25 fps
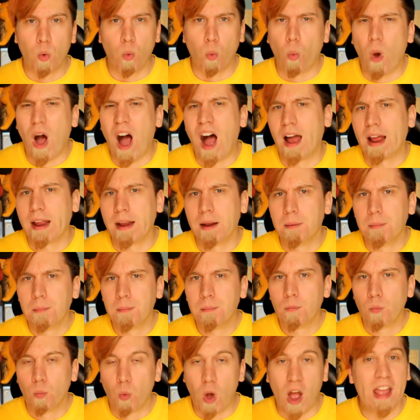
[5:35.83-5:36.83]
Why?
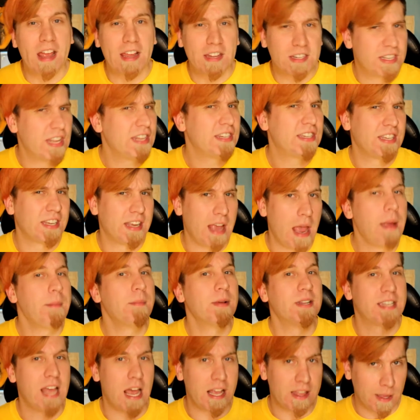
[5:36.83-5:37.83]
What, is this a game?
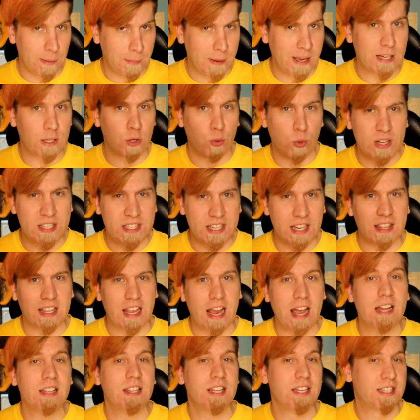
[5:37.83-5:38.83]
Is that the big twist at
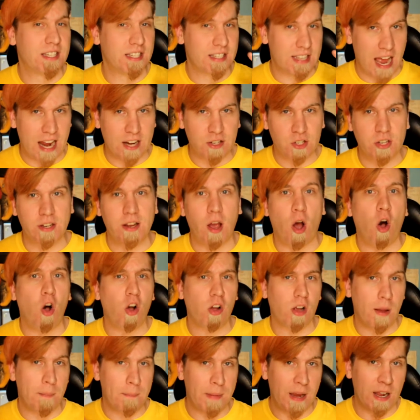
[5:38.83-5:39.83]
the end? This is actually
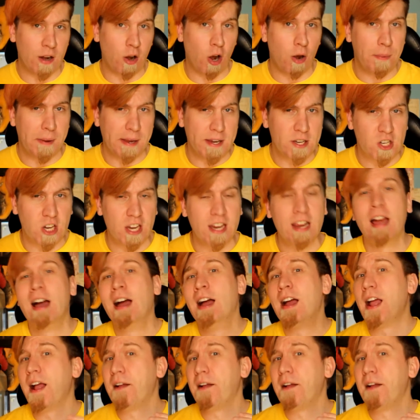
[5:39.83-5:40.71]
all going to be an RPG?